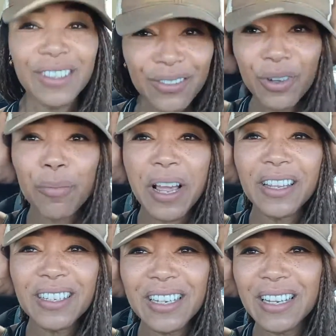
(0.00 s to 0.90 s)
Why am I
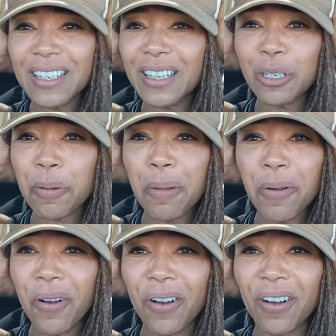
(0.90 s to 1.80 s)
listening to these
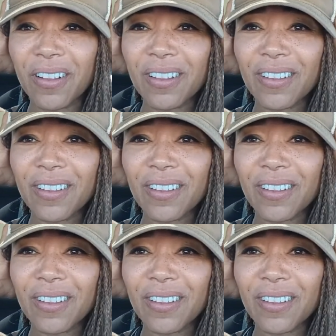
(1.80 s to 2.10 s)
people?